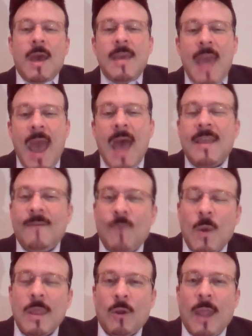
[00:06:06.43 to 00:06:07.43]
Yeah, they've
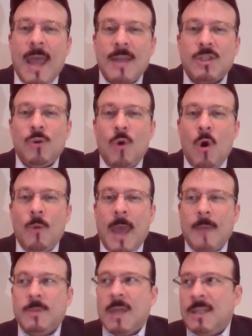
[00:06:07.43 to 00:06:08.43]
won their last two home
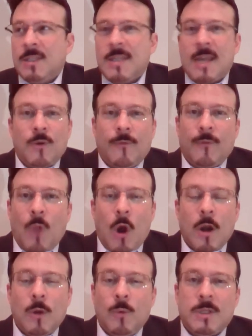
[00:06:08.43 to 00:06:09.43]
games against Central
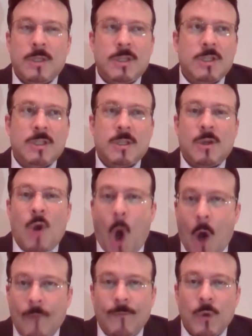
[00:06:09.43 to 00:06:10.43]
Florida, which is just an
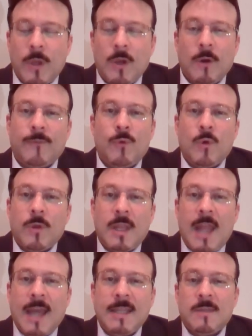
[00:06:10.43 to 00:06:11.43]
awful year for the
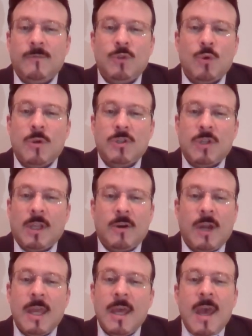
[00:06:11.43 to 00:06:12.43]
Knights of George
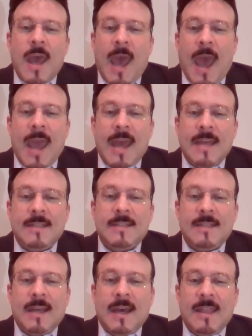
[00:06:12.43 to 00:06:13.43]
Leary.
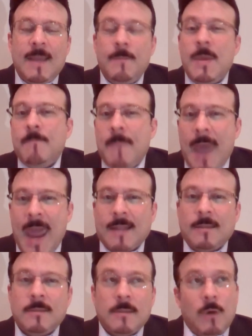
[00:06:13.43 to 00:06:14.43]
And they beat
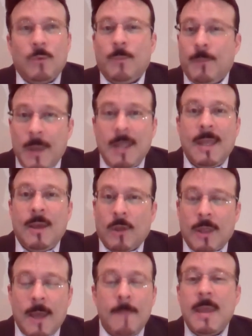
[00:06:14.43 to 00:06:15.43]
Maine. Oh, big
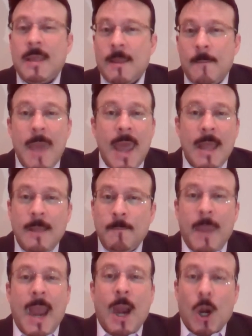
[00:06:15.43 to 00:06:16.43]
deal. They meet the
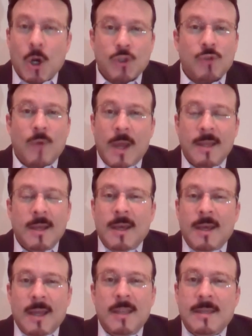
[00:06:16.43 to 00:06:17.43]
Maine Bears, right?
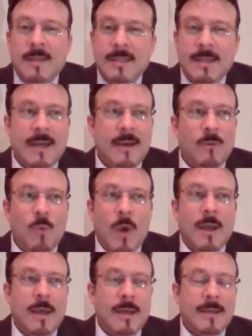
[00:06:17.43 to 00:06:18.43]
A
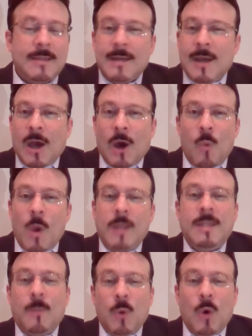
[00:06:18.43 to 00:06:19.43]

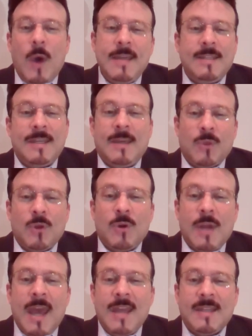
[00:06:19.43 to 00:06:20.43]
1-AA team,
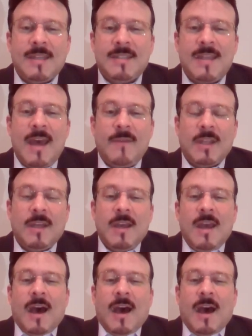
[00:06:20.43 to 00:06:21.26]
38-7.